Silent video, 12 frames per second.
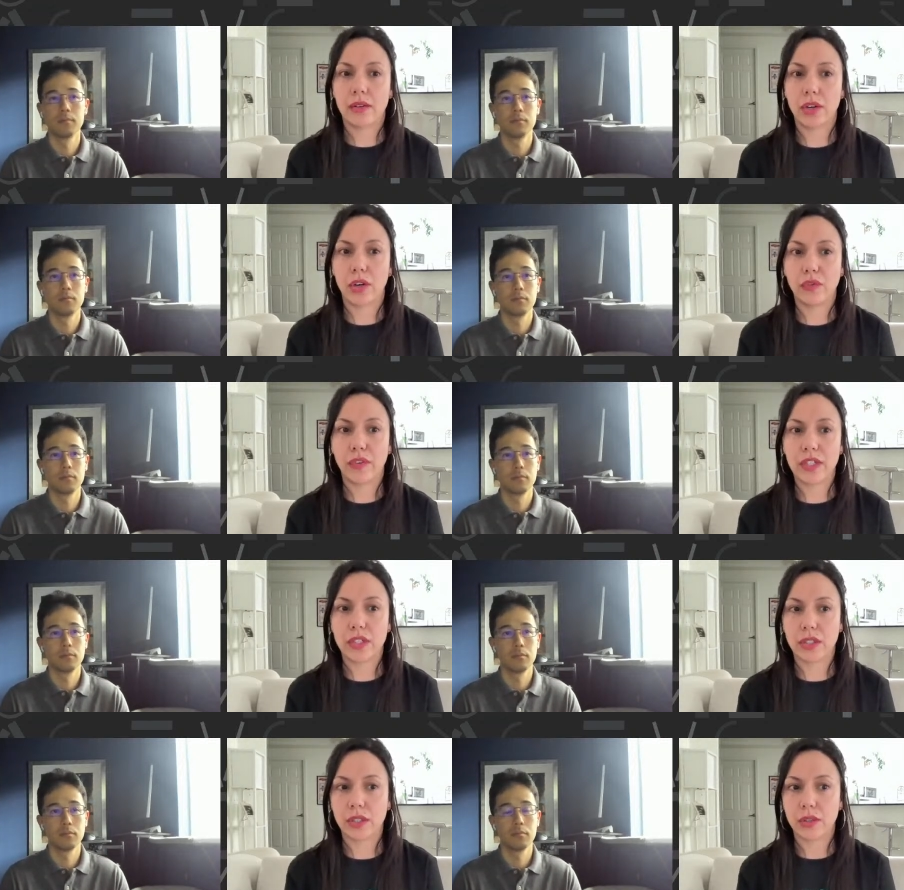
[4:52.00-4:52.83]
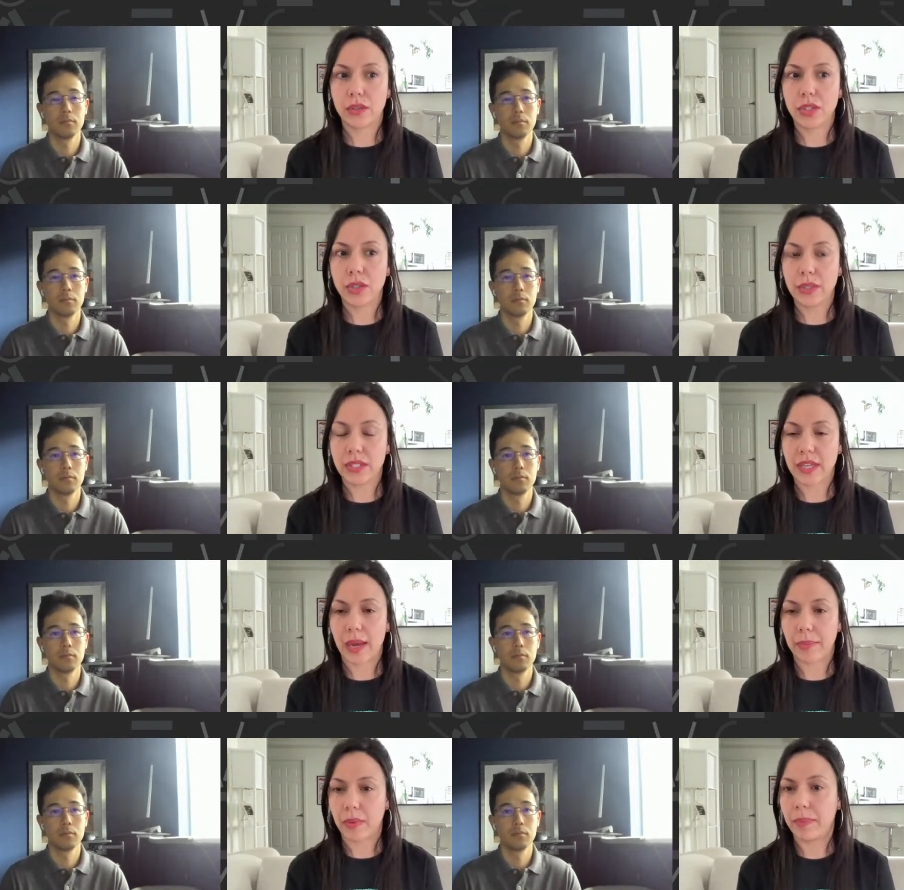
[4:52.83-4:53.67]
Speaker 1: don't know if I should go too in
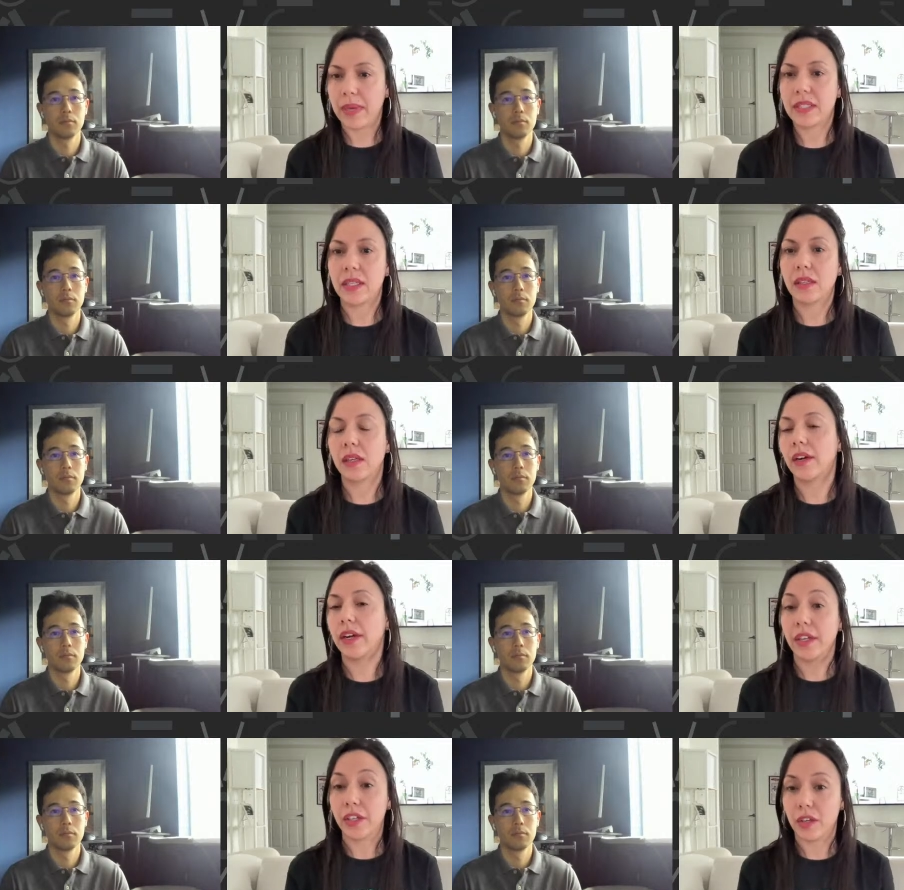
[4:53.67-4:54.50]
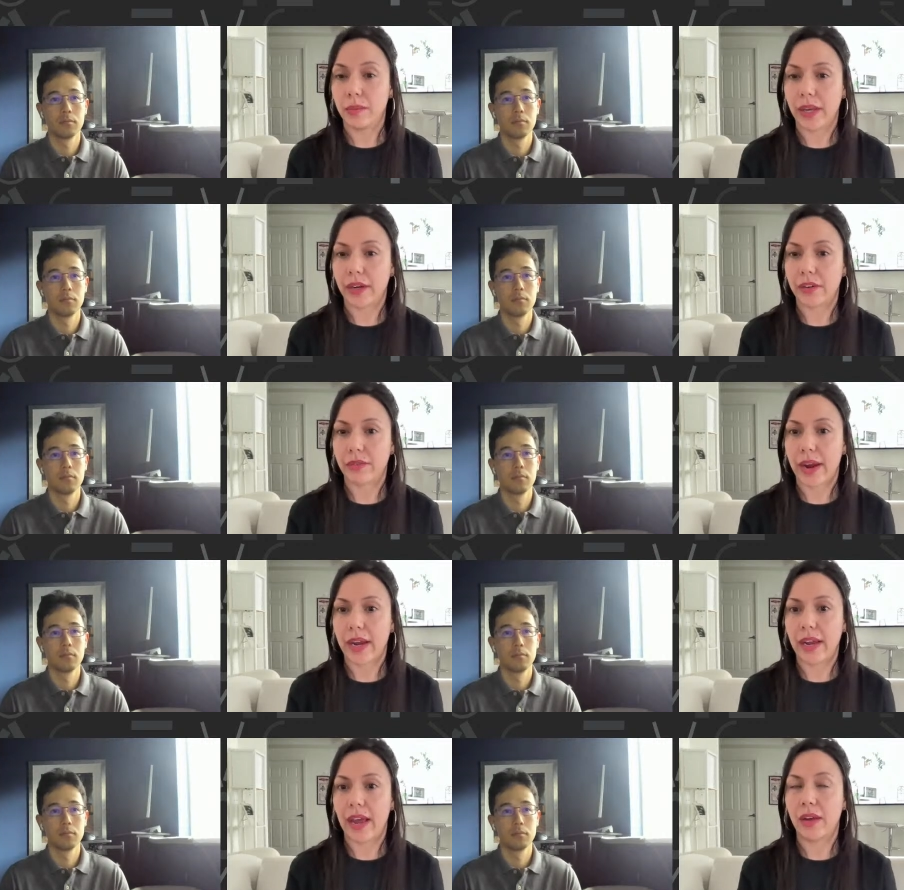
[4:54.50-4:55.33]
depth, but basically our incubator,
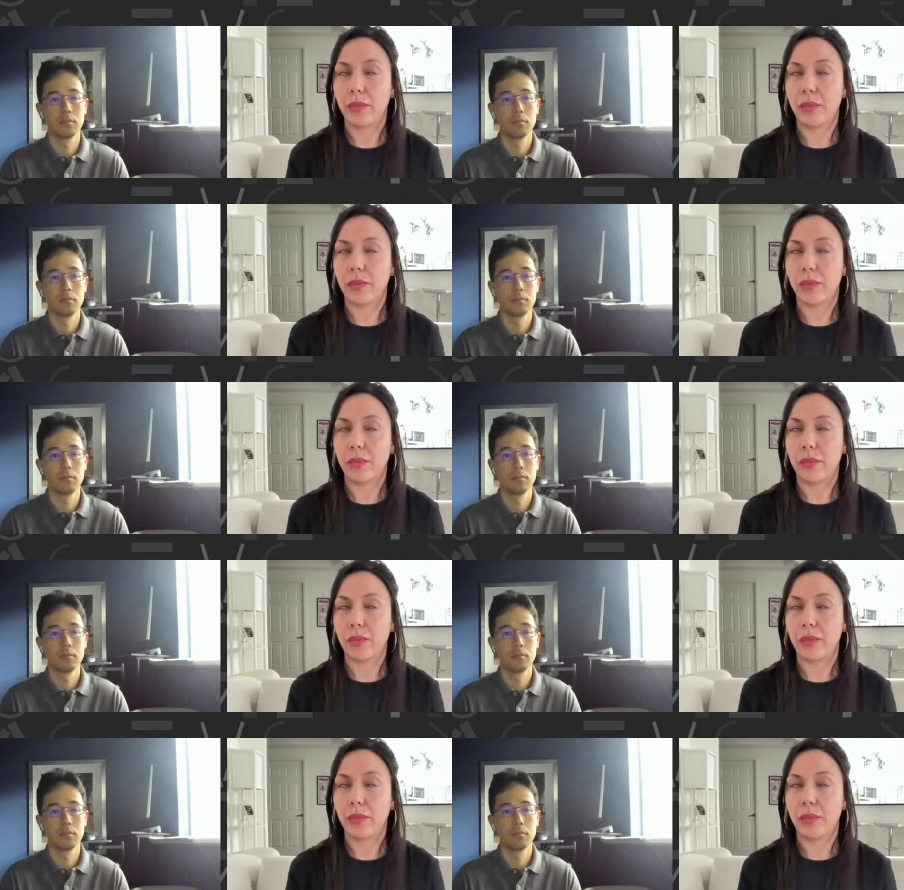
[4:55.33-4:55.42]
right?